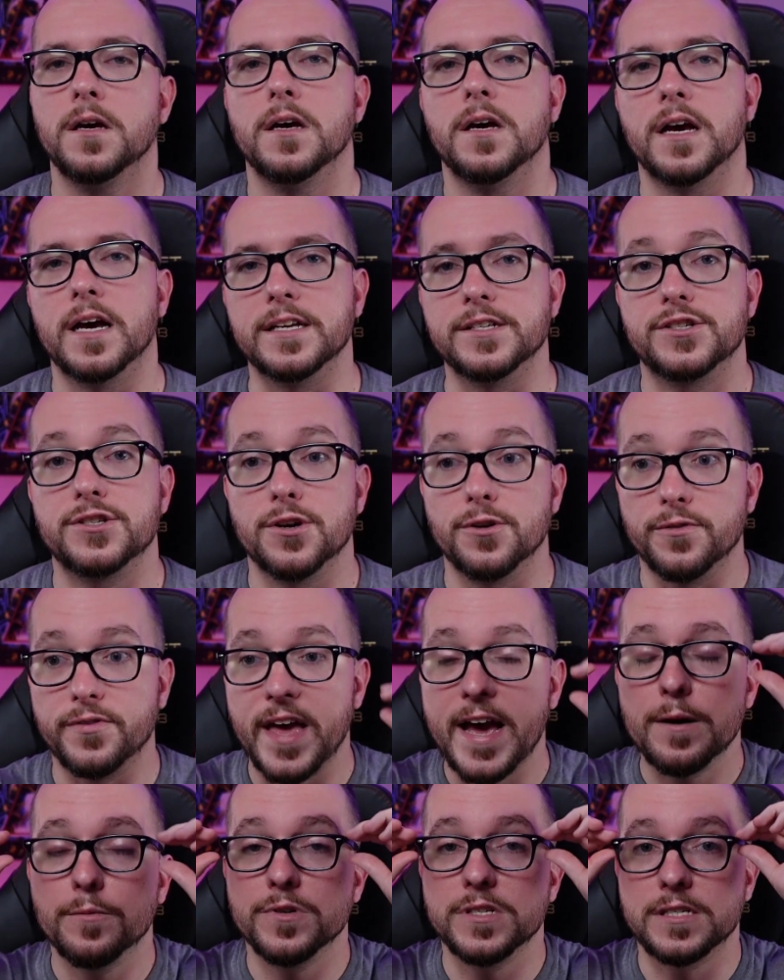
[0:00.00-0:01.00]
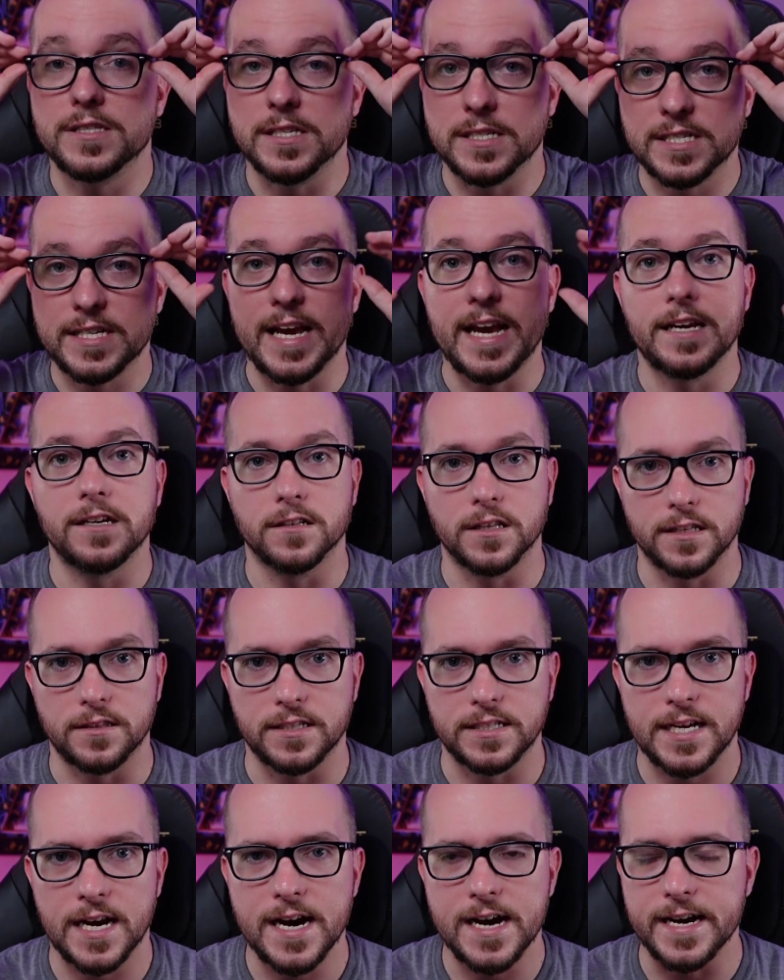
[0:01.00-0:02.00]
And so that was the scandal at the
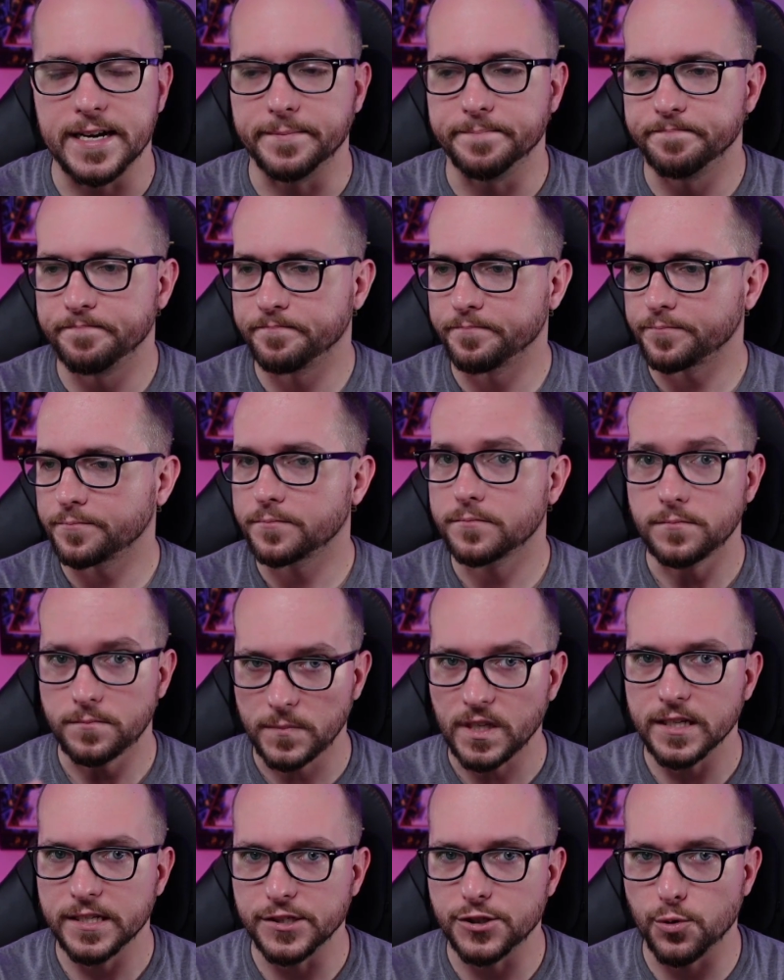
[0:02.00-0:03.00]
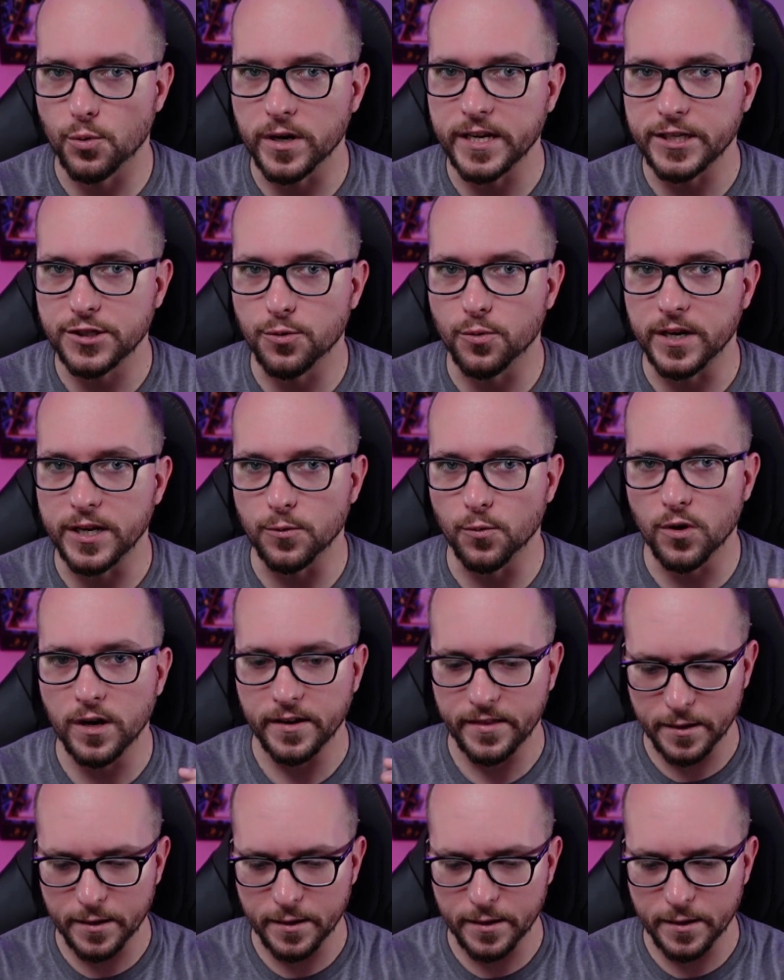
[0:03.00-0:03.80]
time in 2021.